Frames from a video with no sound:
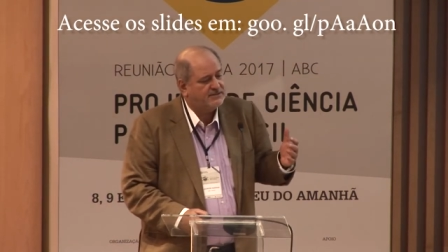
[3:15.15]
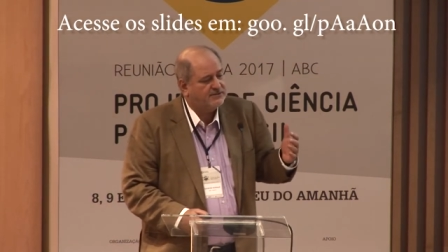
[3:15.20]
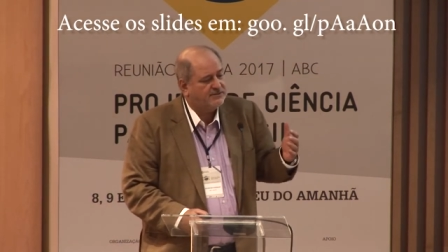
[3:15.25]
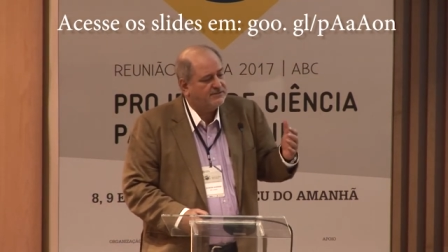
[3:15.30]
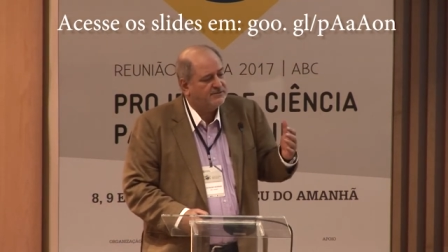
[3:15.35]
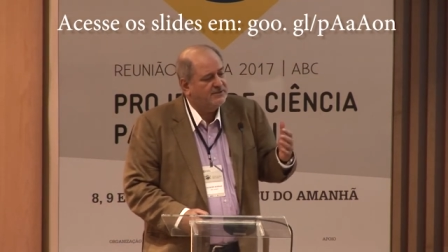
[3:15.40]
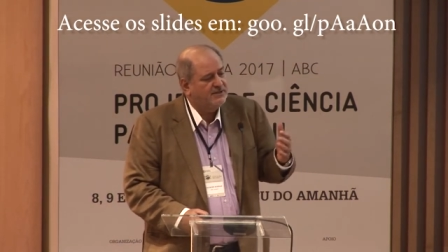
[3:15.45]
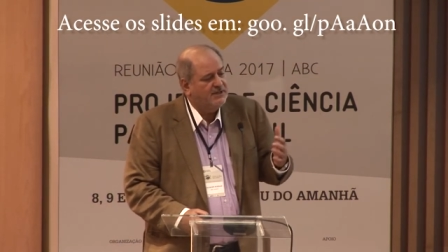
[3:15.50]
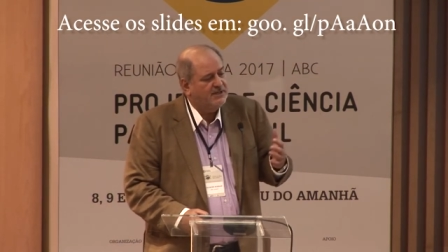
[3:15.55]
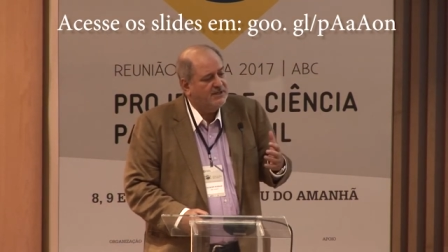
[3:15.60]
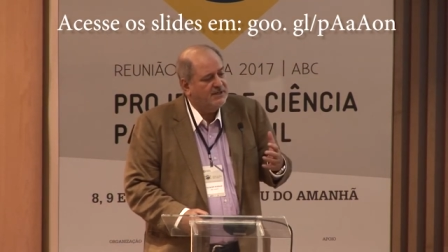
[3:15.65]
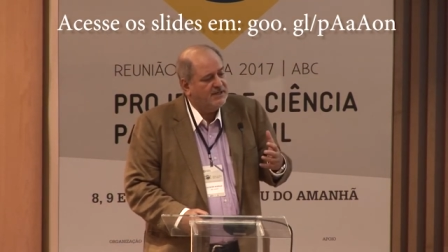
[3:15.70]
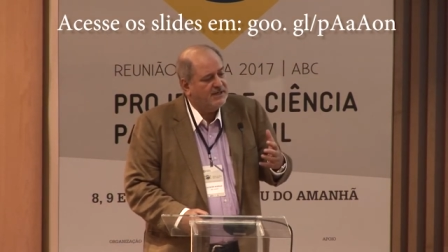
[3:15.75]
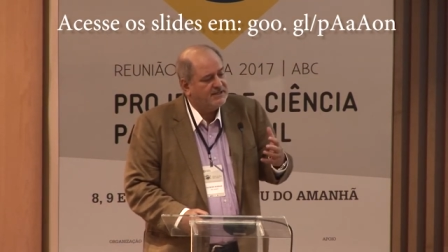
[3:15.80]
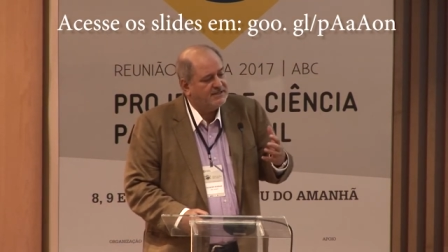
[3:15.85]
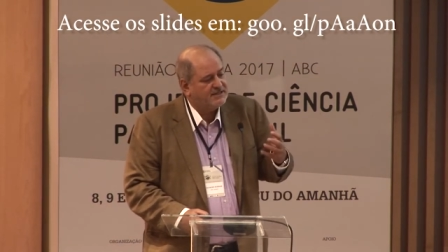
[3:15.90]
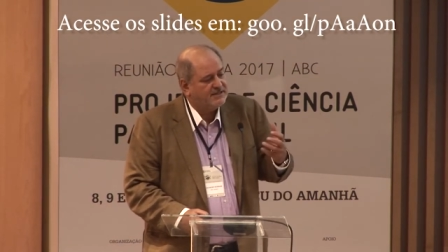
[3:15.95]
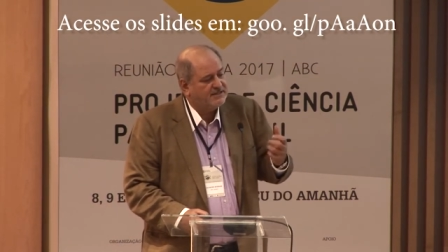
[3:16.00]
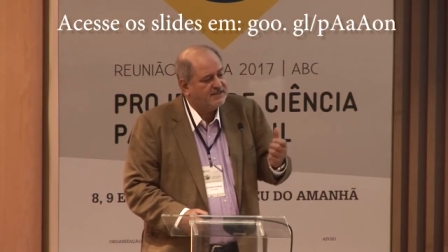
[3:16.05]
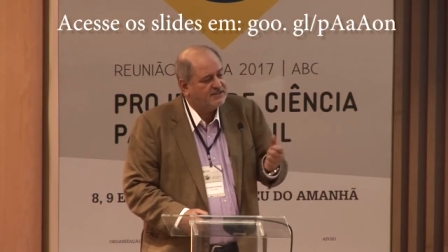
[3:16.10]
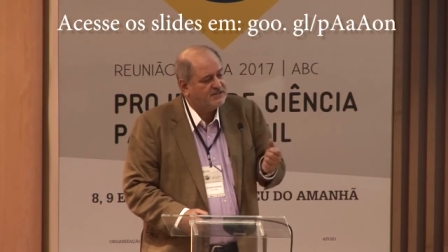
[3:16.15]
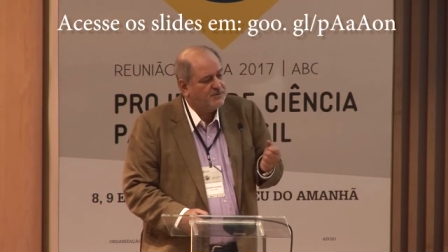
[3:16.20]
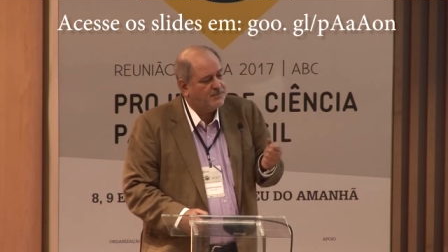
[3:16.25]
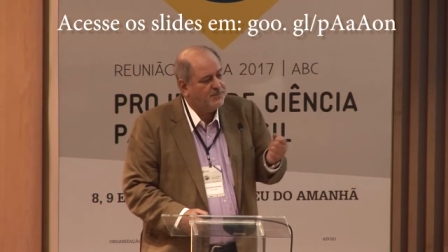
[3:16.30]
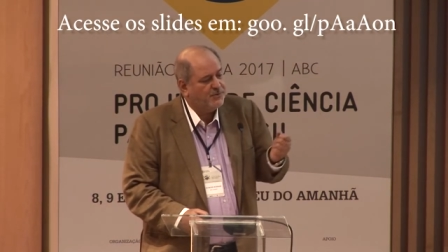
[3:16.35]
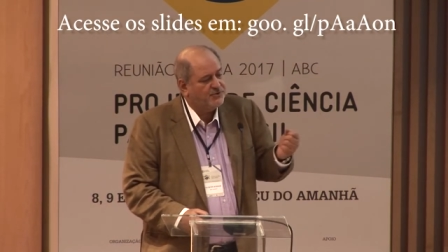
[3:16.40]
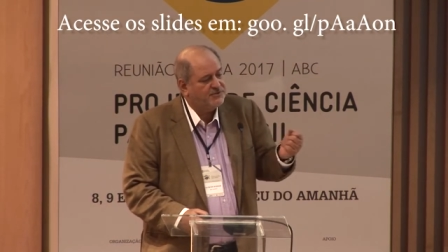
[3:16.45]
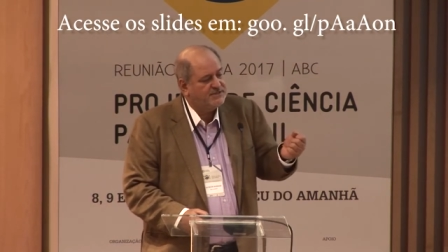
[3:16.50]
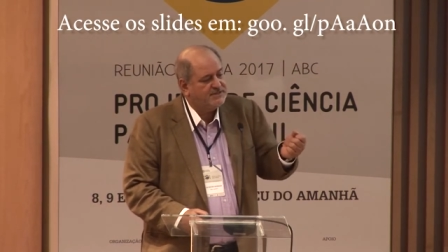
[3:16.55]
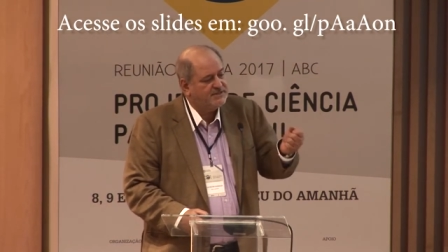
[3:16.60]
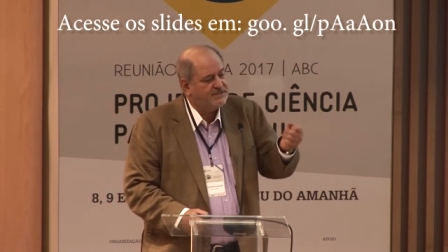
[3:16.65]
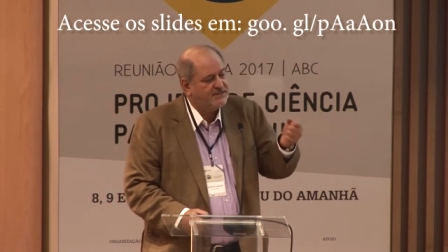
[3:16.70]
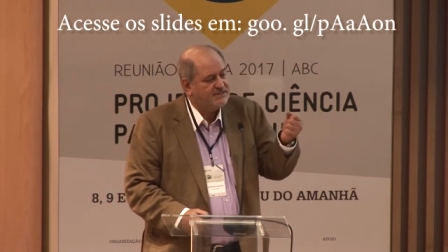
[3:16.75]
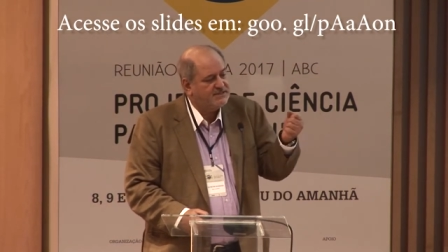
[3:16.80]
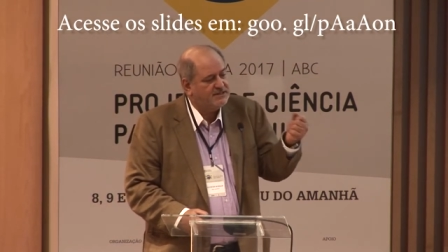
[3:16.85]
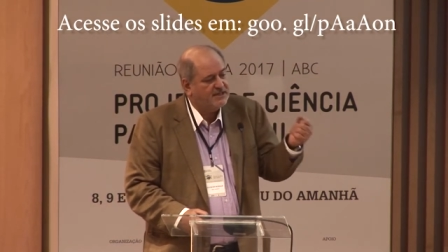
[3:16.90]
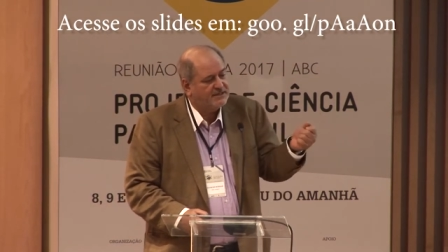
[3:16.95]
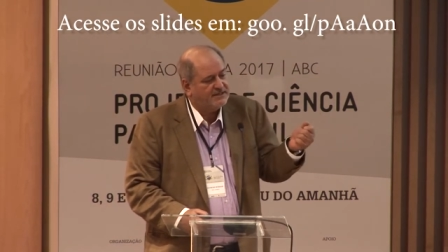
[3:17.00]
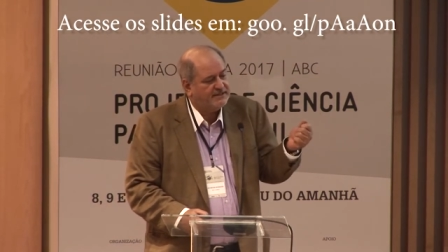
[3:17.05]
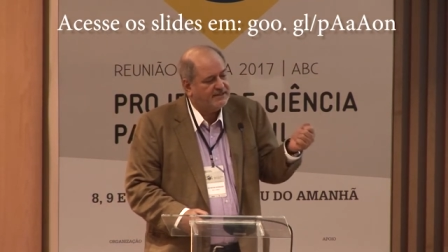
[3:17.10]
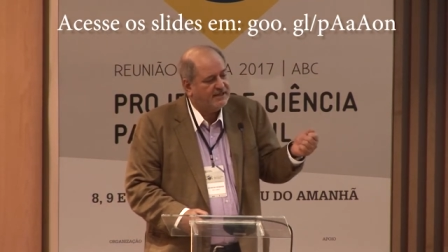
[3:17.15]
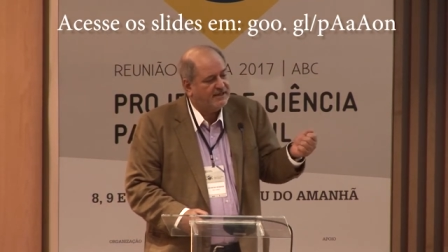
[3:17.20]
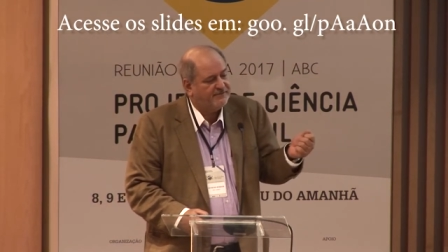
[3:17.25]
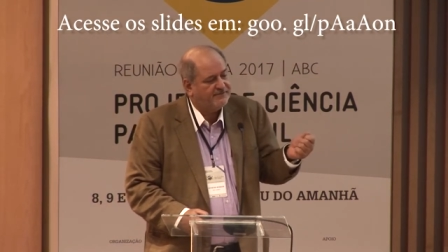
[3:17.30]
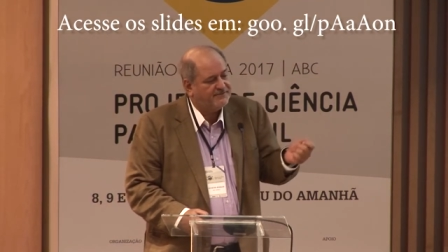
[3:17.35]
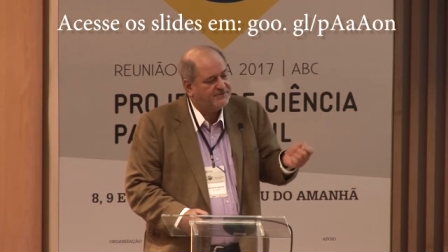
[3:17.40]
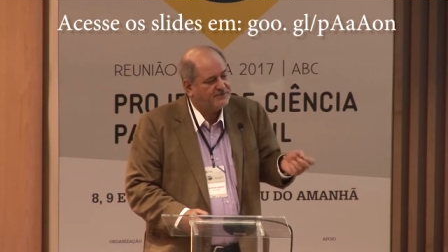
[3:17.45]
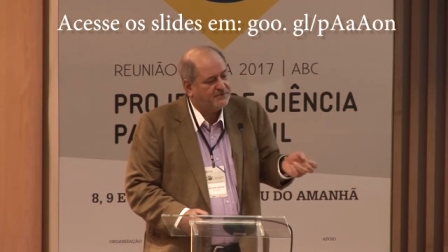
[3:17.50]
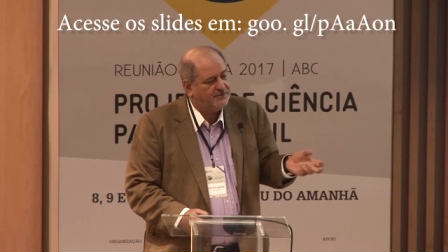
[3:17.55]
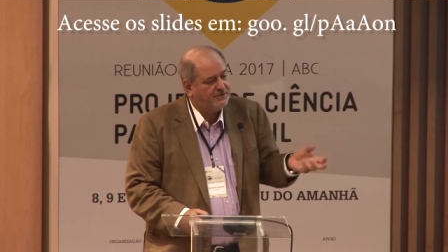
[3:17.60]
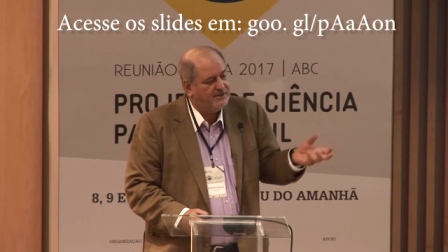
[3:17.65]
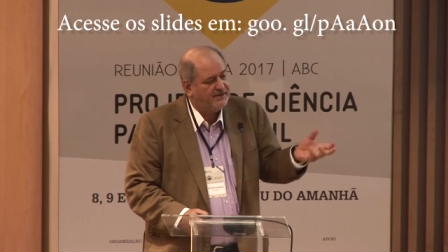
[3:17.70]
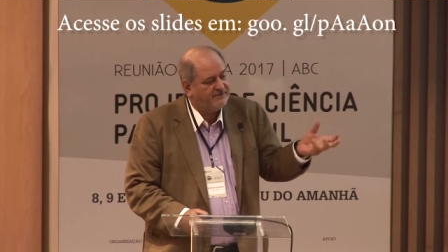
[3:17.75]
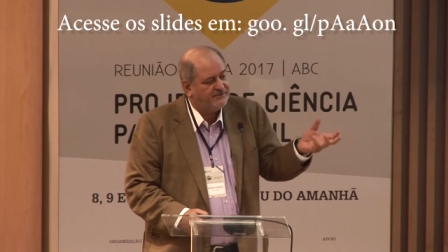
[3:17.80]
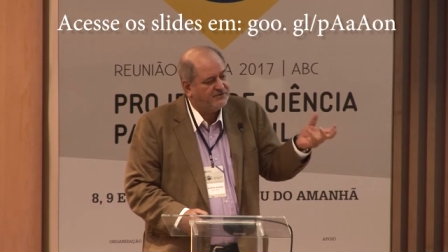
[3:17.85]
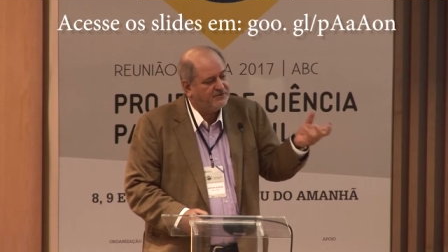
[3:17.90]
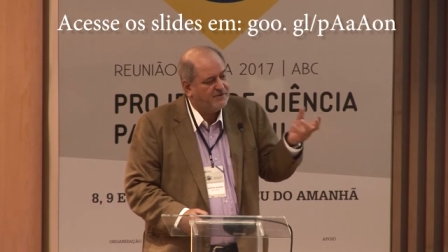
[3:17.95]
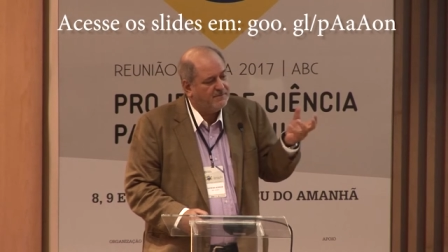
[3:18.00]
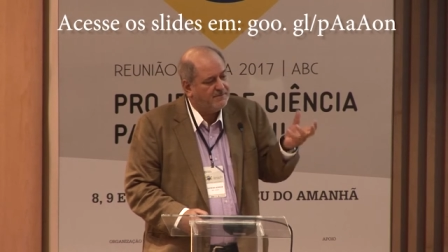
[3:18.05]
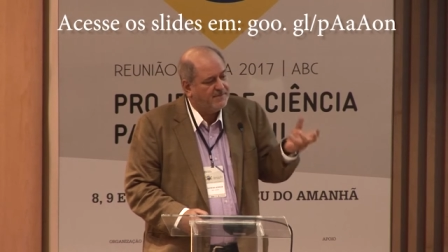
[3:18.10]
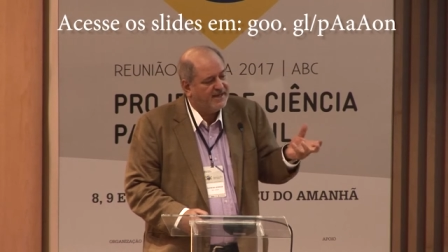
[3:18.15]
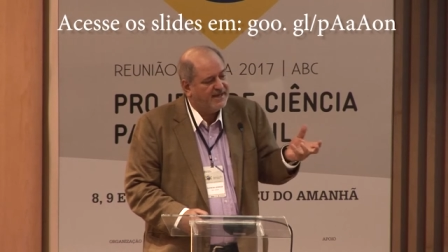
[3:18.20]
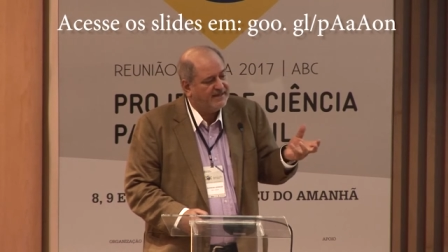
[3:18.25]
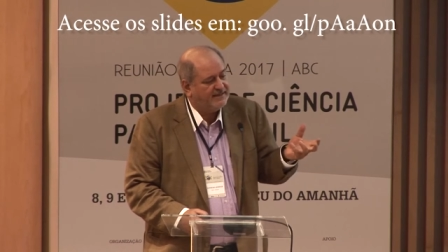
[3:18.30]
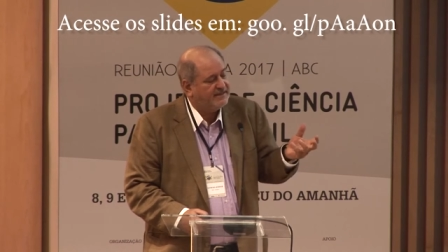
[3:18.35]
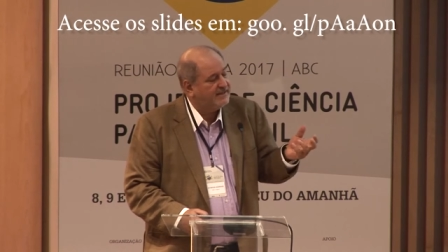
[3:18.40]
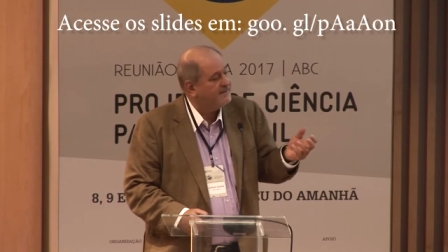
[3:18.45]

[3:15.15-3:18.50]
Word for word: So, and sometimes the potency is not enough, so you have to combine